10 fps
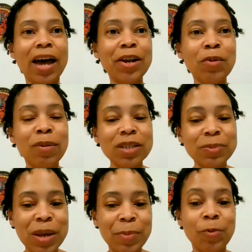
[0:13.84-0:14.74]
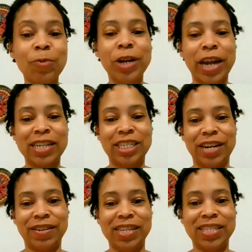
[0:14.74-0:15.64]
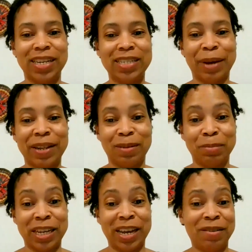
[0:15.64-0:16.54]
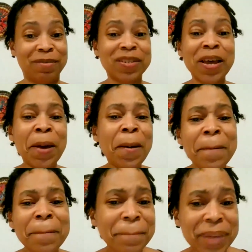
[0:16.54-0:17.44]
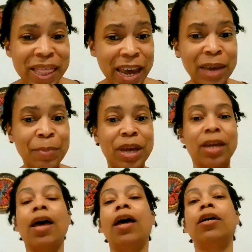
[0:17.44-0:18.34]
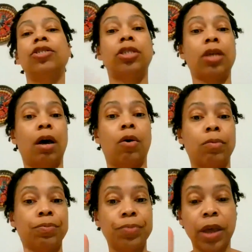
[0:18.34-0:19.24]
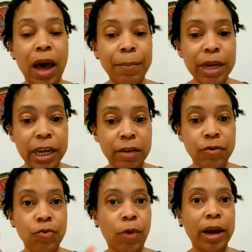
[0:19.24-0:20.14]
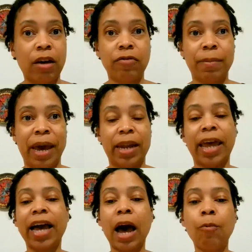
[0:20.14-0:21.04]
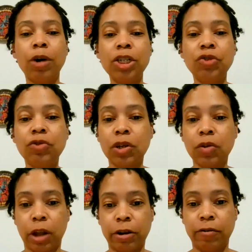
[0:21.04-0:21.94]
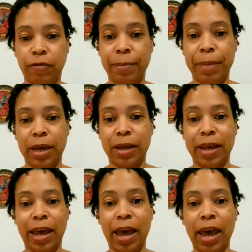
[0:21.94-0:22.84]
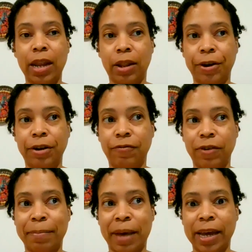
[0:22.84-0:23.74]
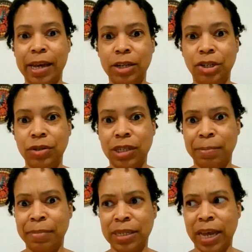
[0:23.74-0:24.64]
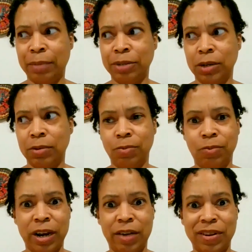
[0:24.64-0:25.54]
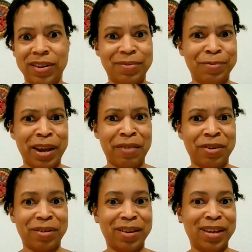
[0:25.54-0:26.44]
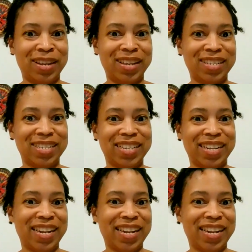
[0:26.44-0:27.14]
I know most people will not share these things about themselves, but they ain't me. So I'm gonna give you right off the bat, like I want you to learn from me and learn from my issues and mishaps and whatever it is.